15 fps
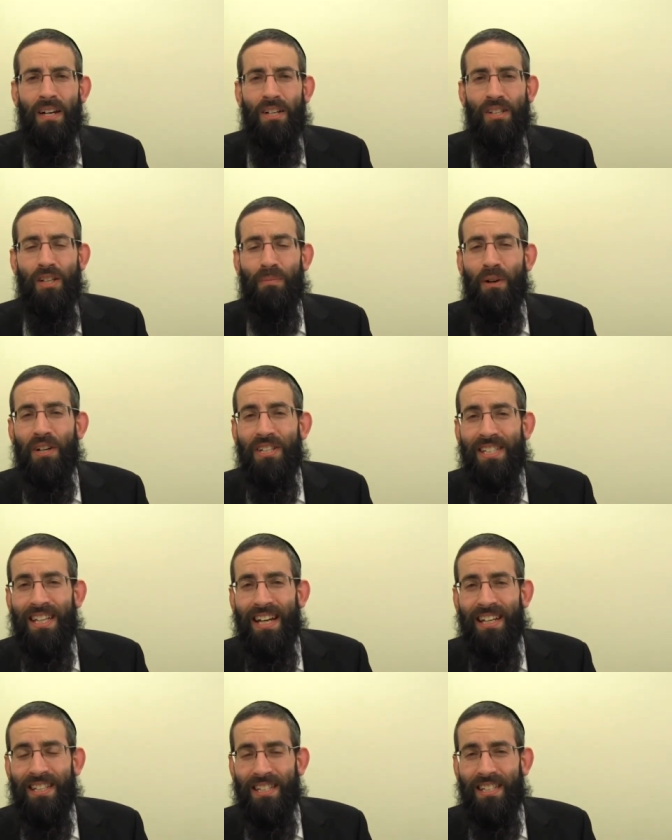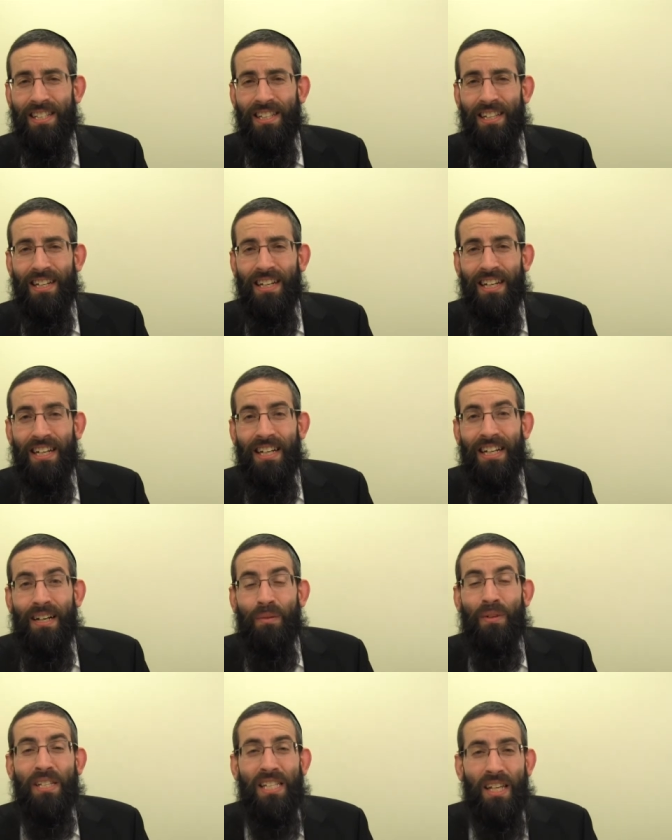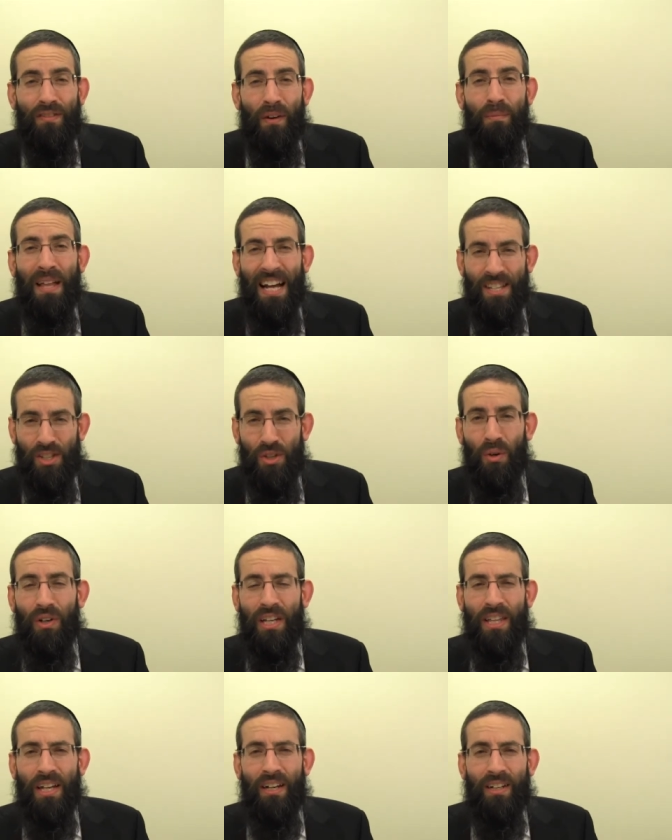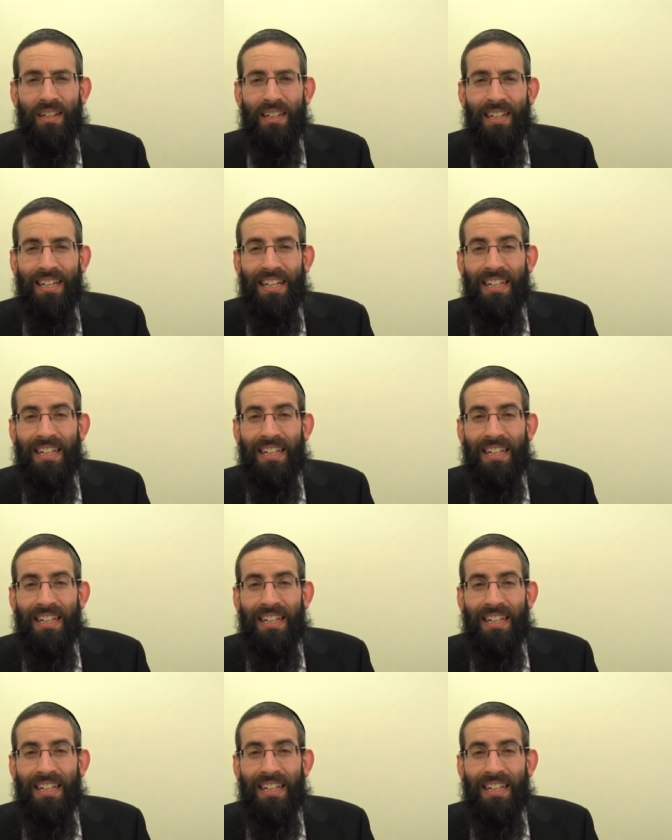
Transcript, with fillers: So the Gemara says, we see from that story there,